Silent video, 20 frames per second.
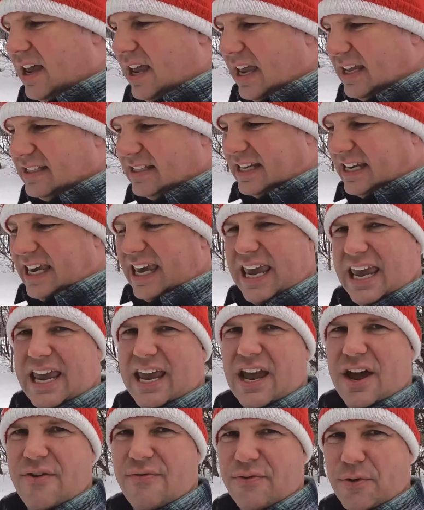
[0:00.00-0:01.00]
It's key
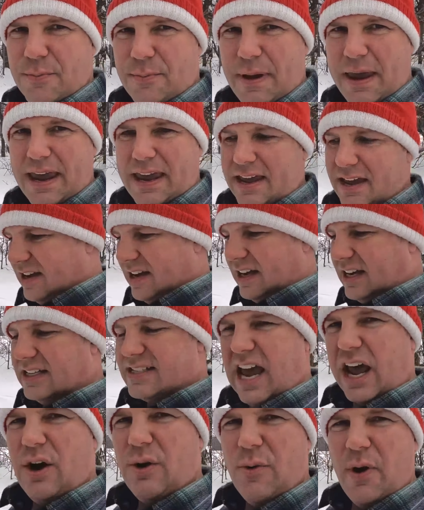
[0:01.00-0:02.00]
for me because
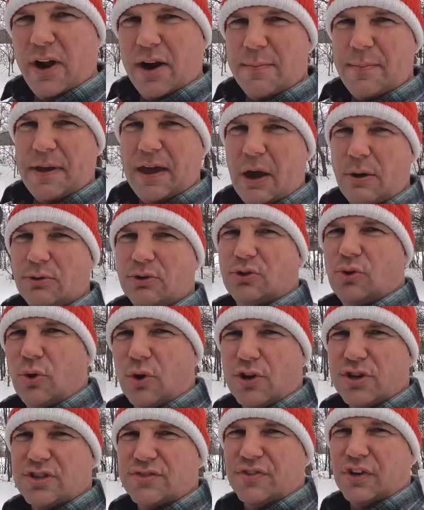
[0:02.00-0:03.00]
I don't want to be
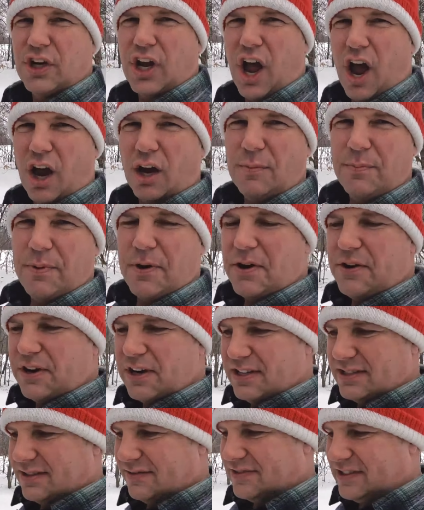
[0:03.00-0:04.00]
outdoors for long periods of